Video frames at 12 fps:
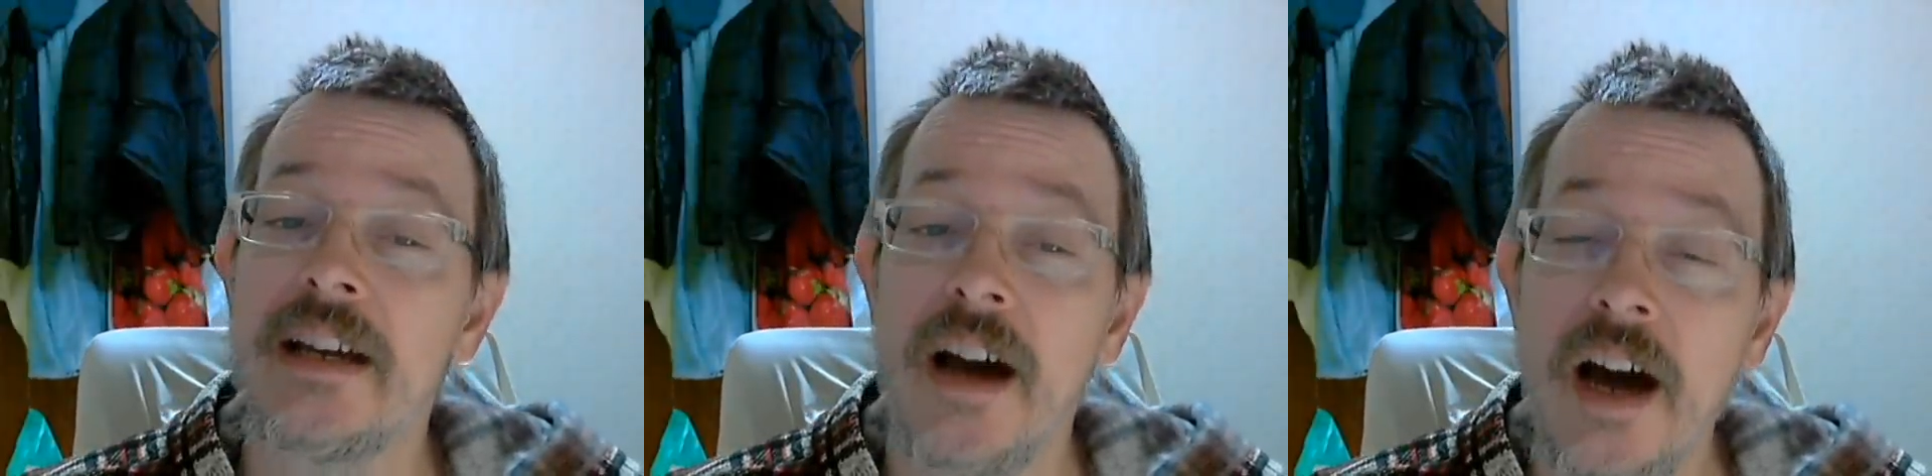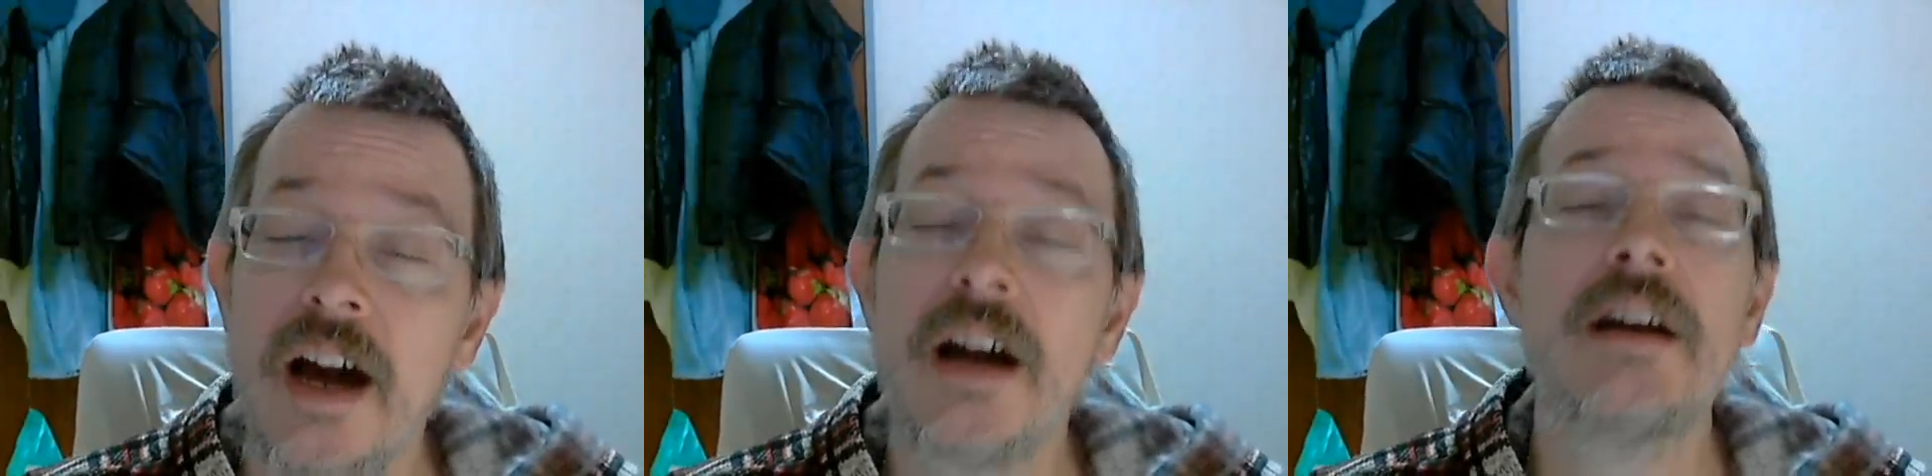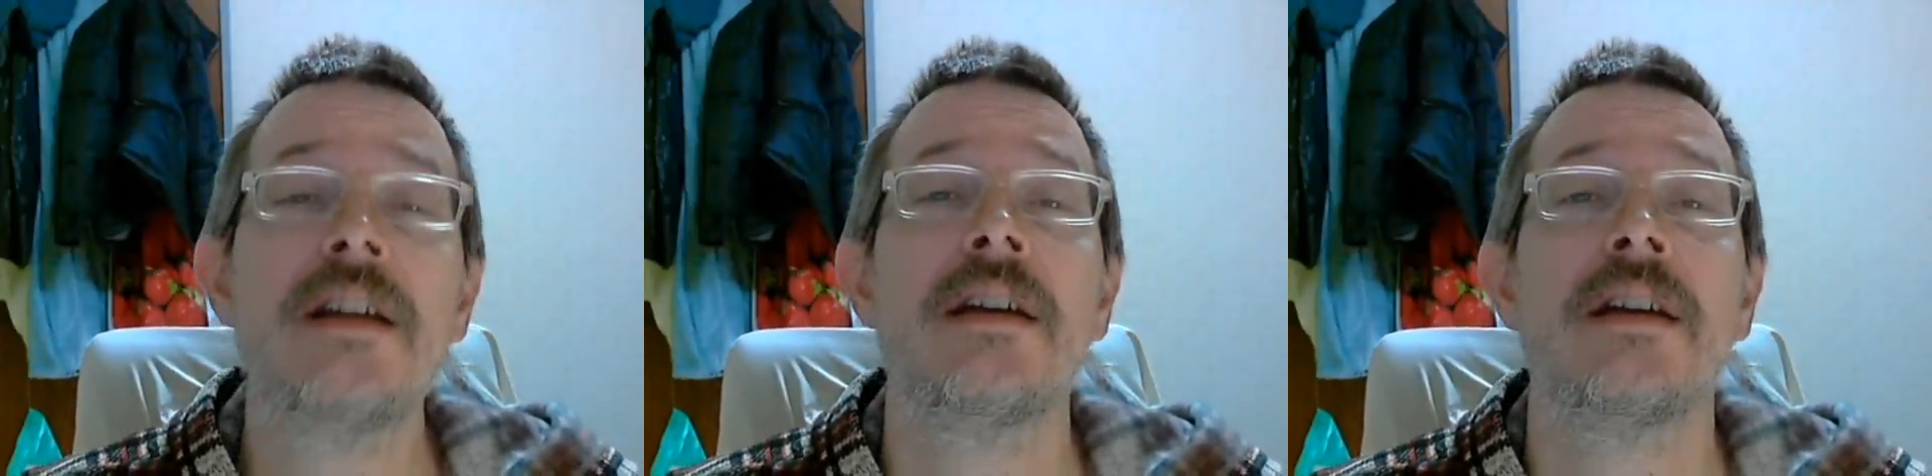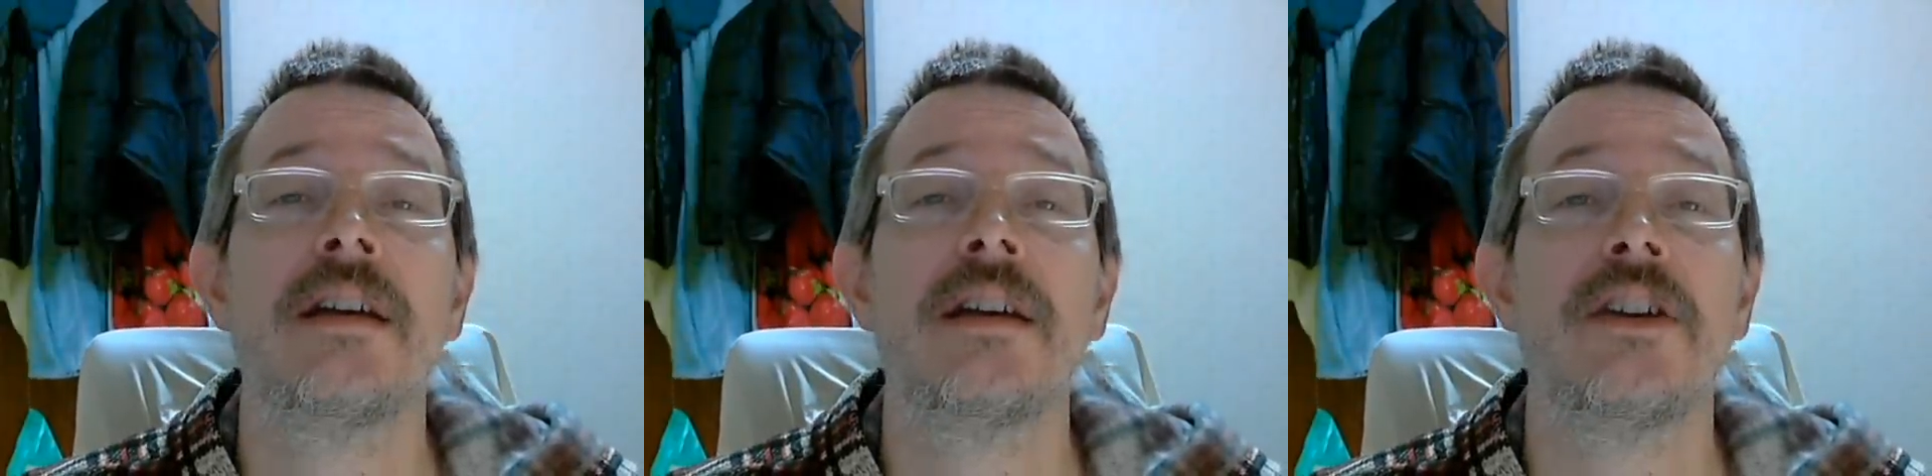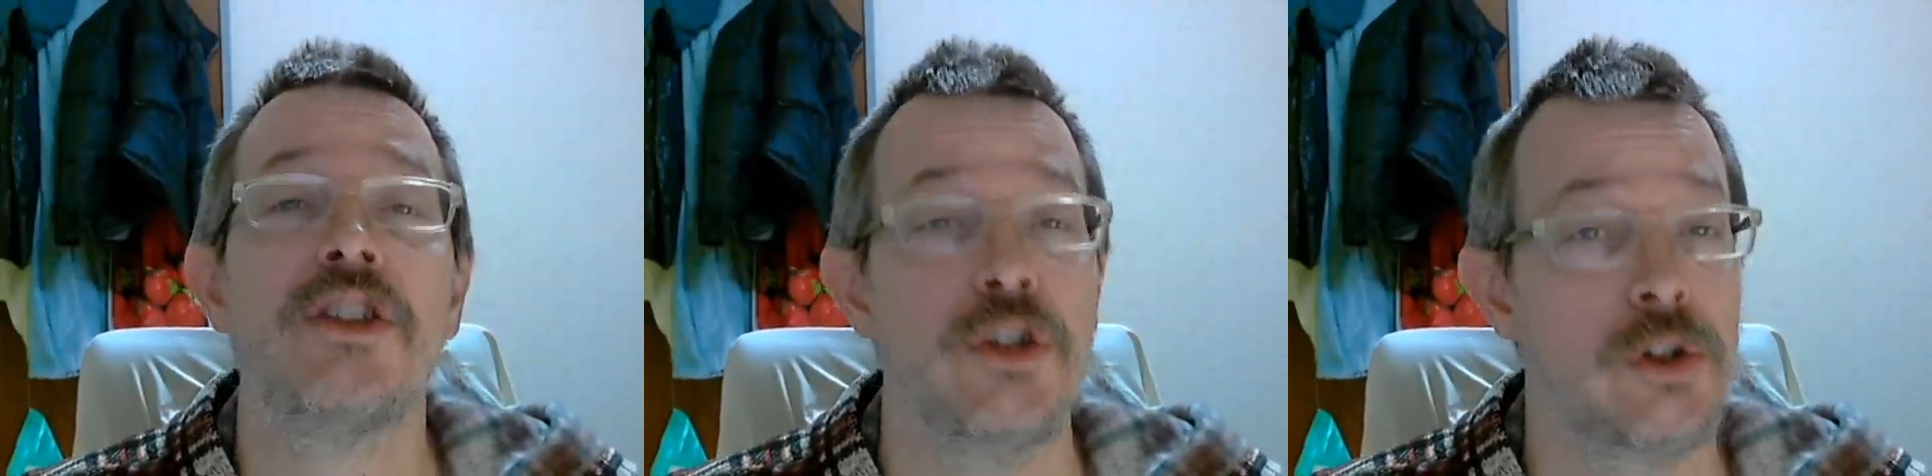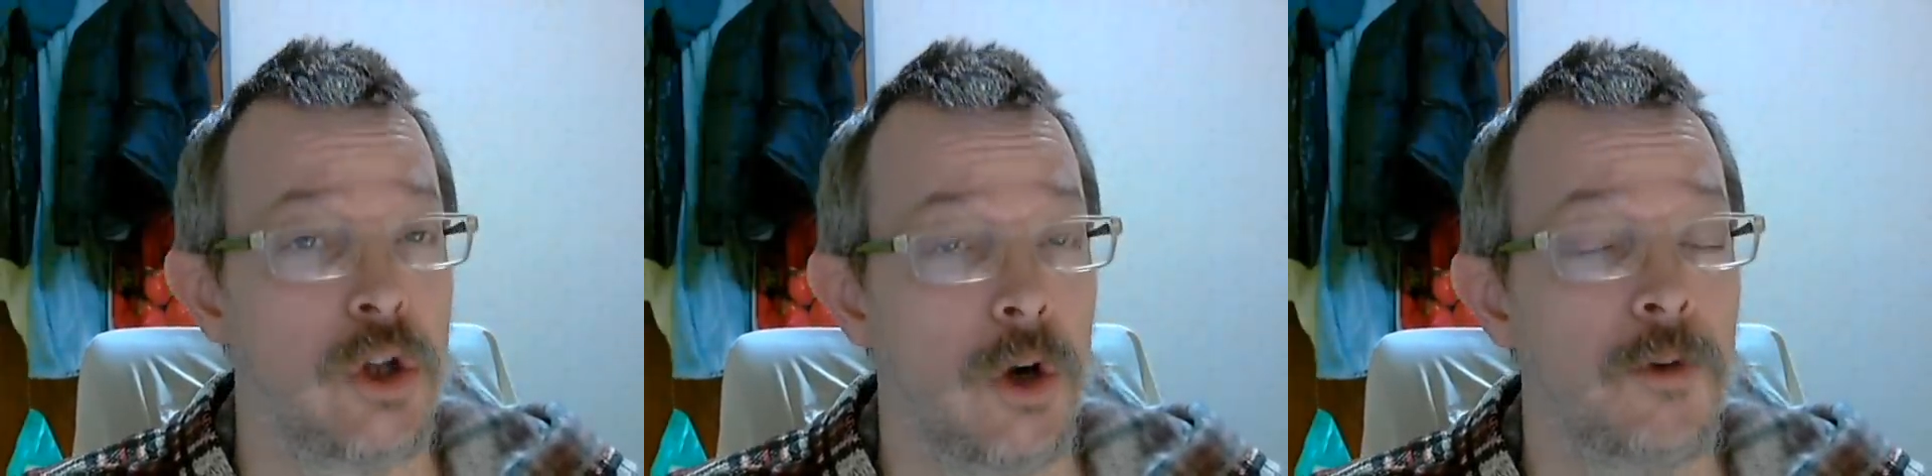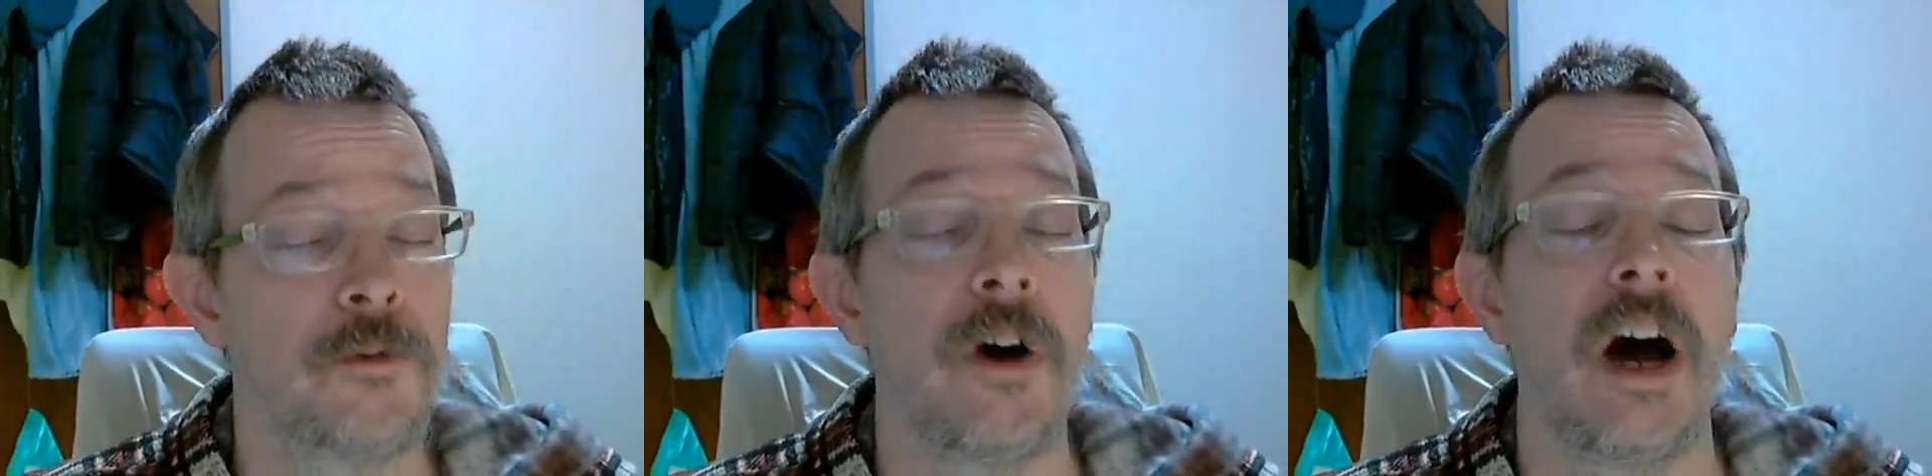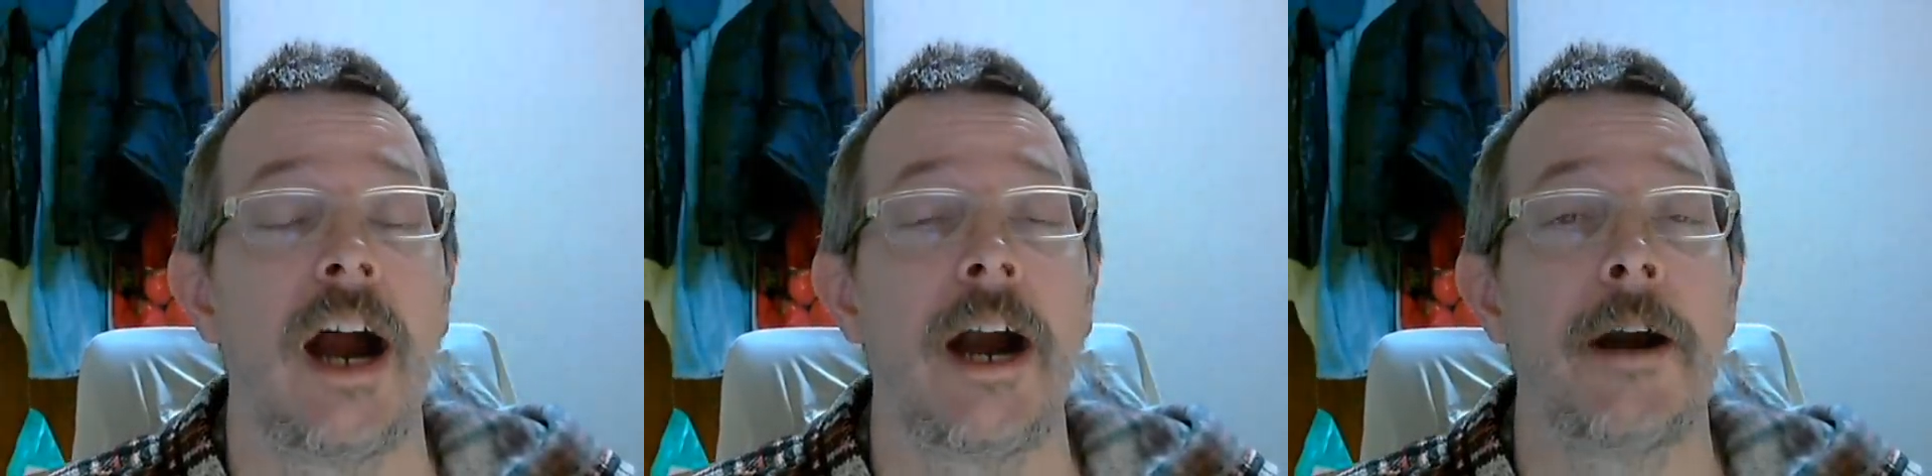hard, you'll go
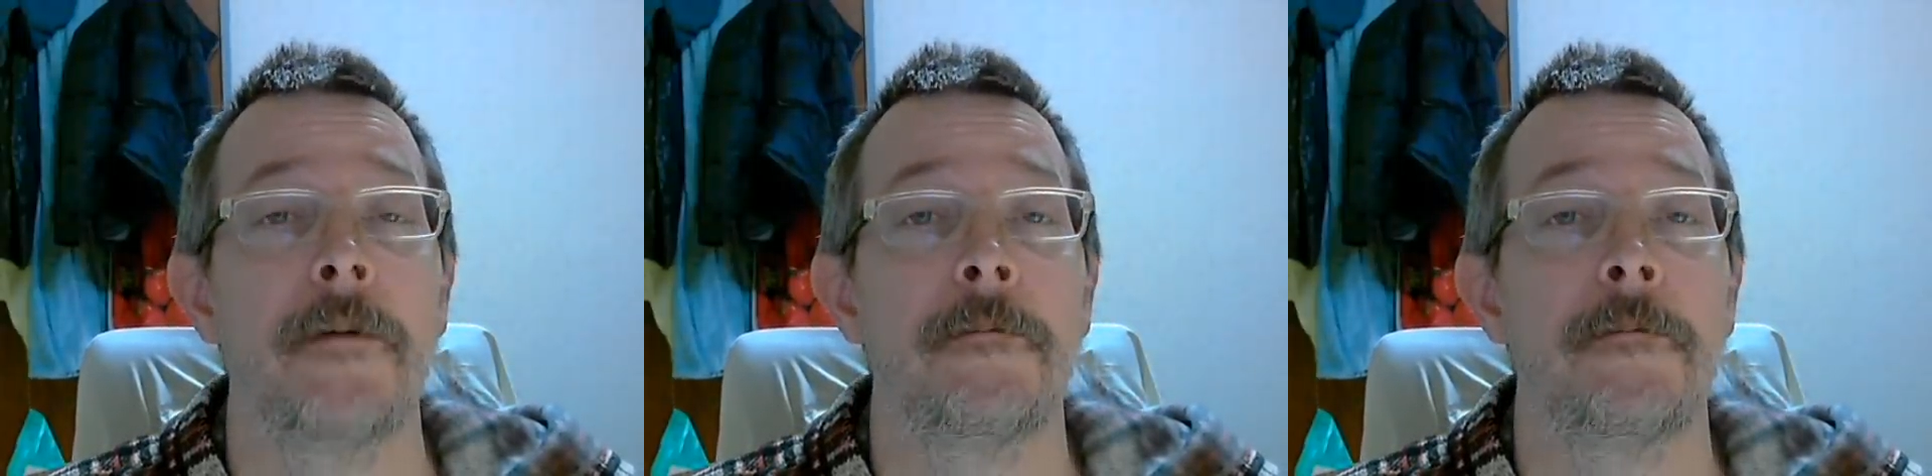far.